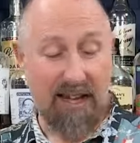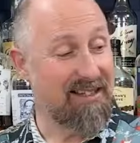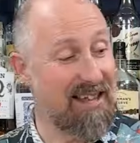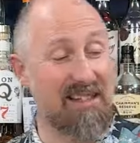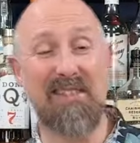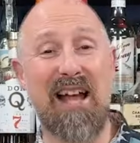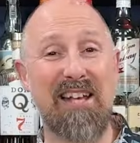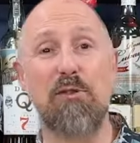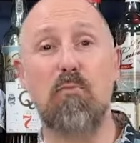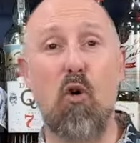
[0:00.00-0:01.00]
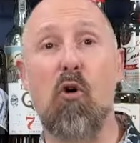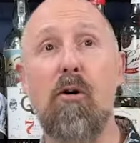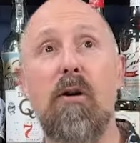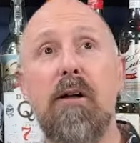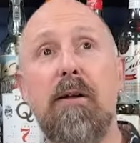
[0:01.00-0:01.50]
Yes, that is
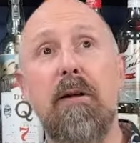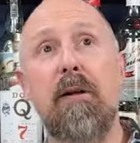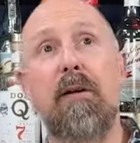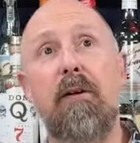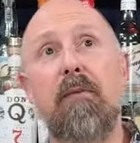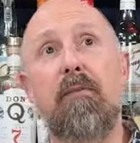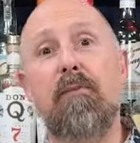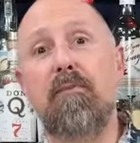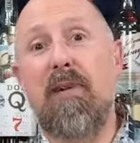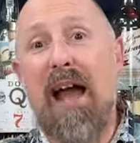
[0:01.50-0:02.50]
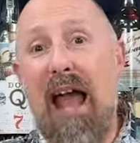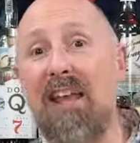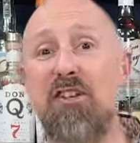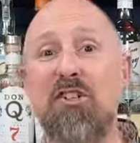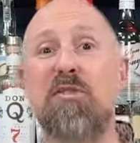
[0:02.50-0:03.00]
more
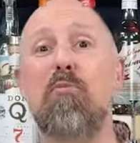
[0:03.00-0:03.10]
aged, there's